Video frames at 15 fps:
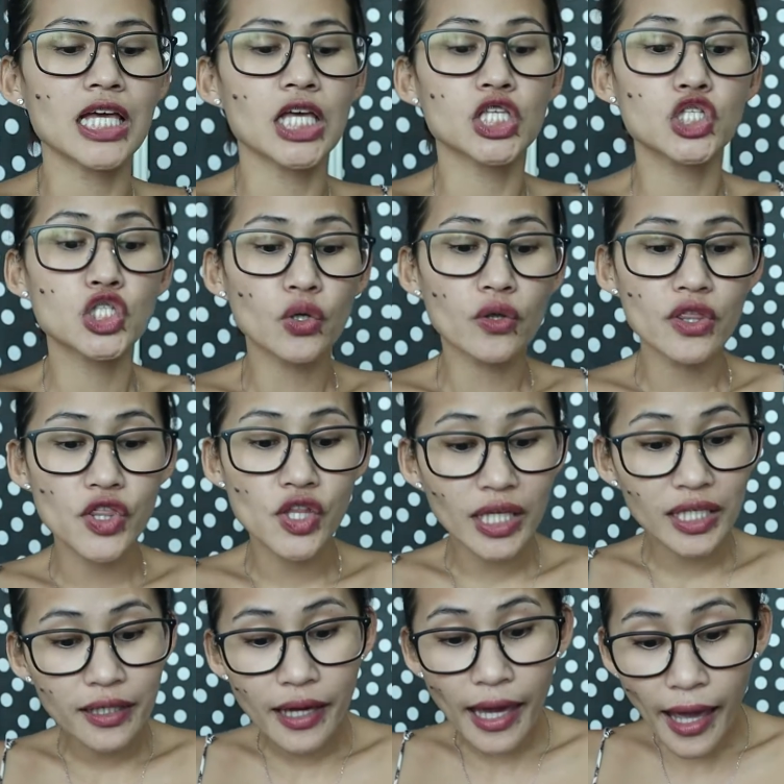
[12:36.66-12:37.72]
So
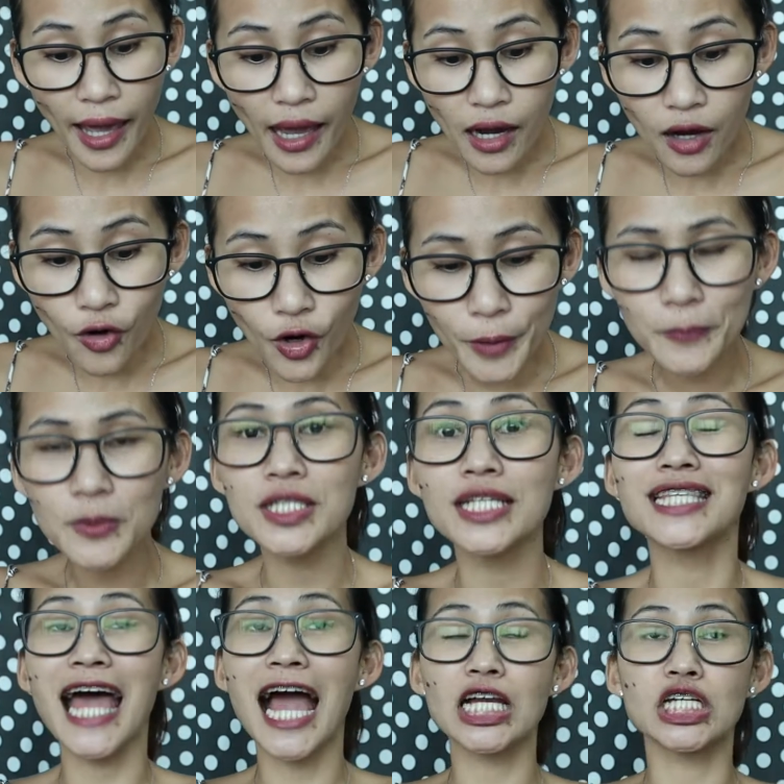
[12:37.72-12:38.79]
Ge Corpus
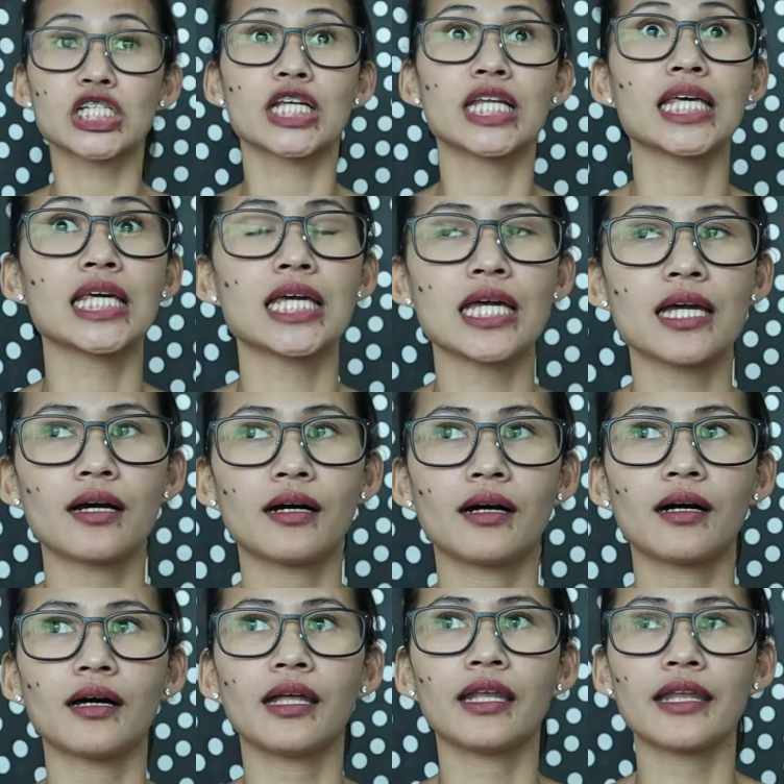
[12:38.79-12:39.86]
is actually
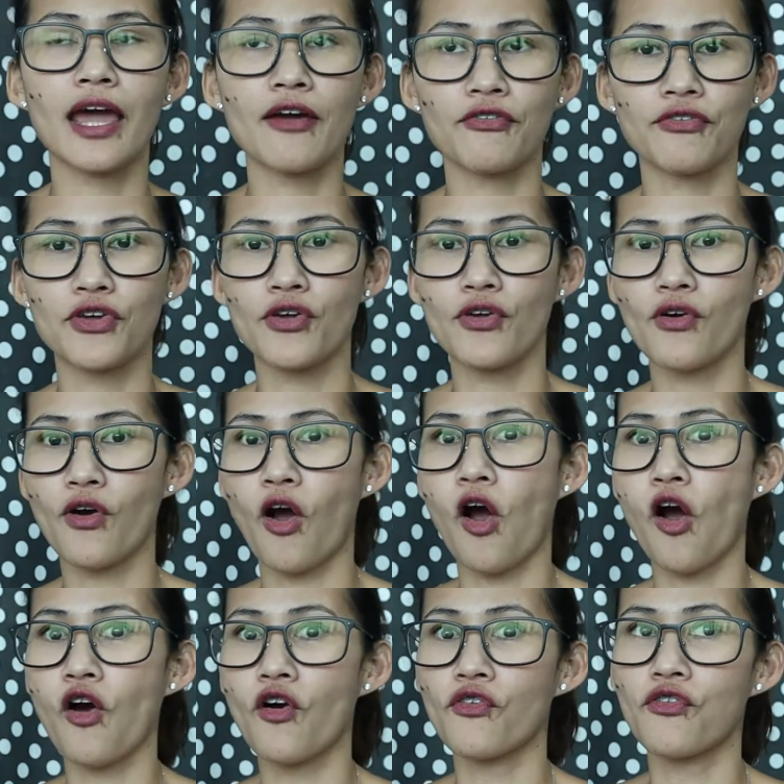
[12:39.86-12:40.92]
a nephew
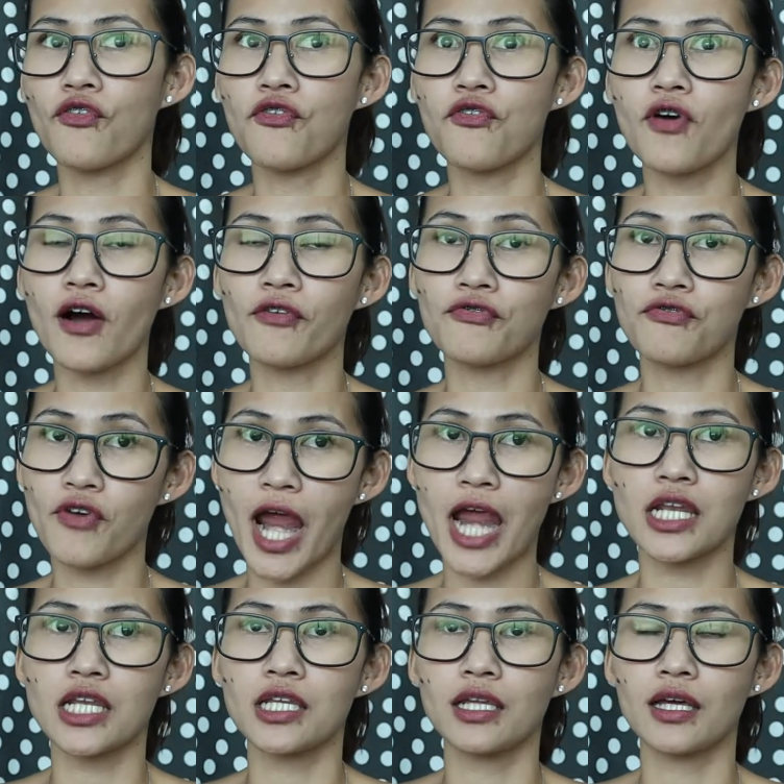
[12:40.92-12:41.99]
of a
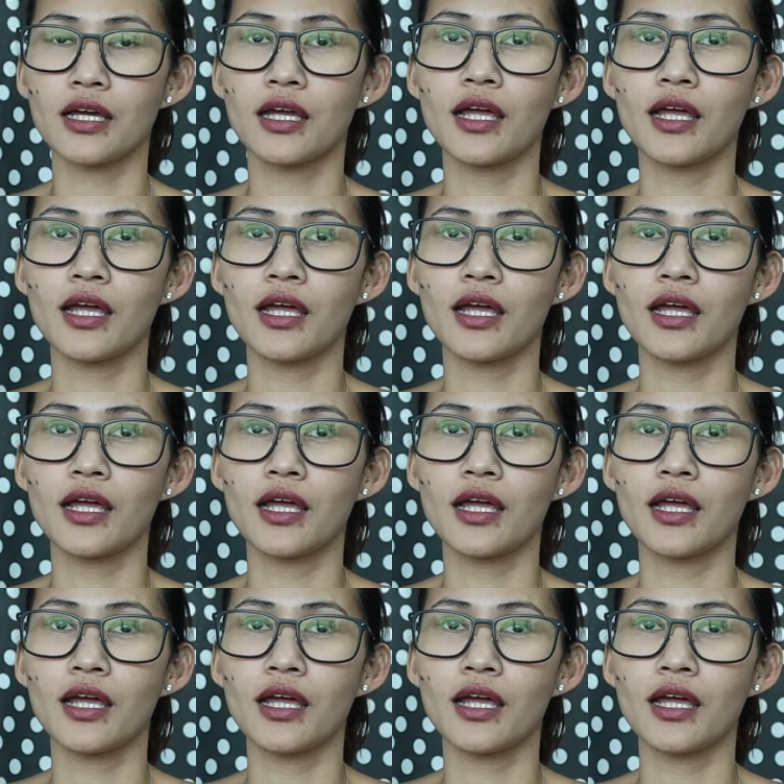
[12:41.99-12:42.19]
friend,